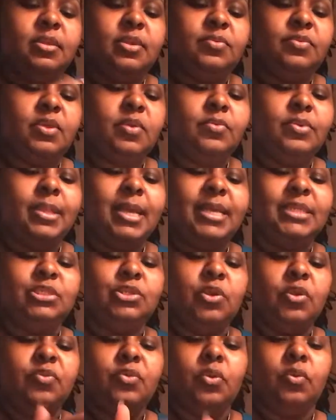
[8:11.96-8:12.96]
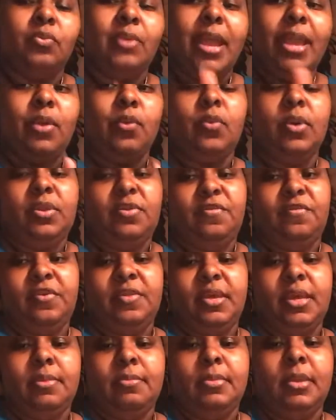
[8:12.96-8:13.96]
They, they realize you're the right one
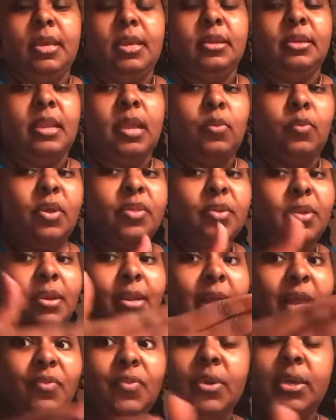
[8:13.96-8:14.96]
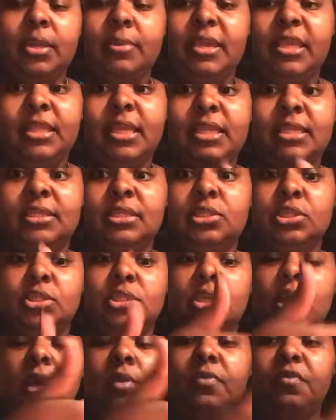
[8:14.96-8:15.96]
for them. Now, whether or not they're going to make that
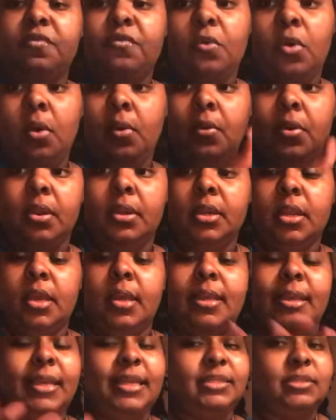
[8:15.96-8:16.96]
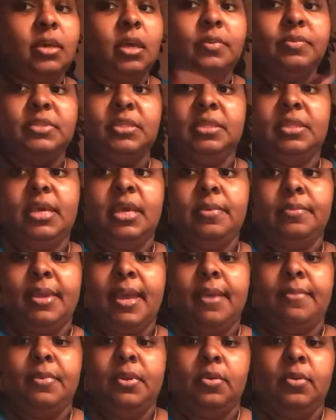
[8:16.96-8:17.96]
decision to come forward is up to
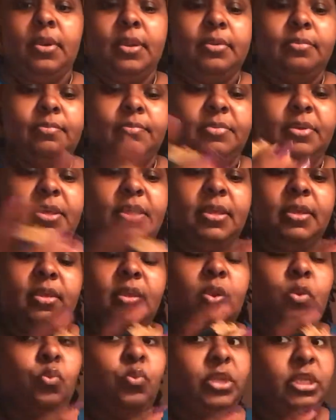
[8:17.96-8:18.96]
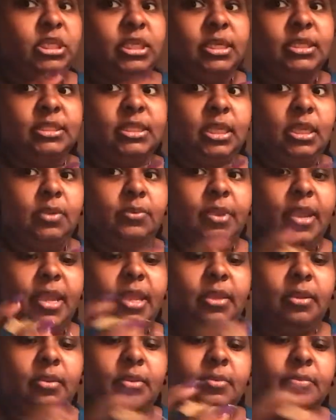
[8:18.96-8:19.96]
them, Capricorn, but we shall see,
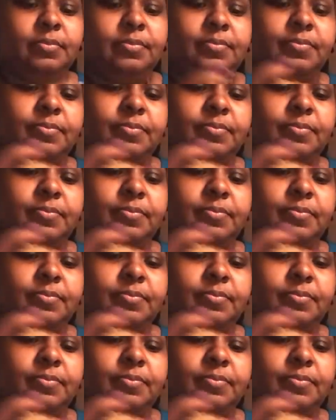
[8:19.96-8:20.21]
right?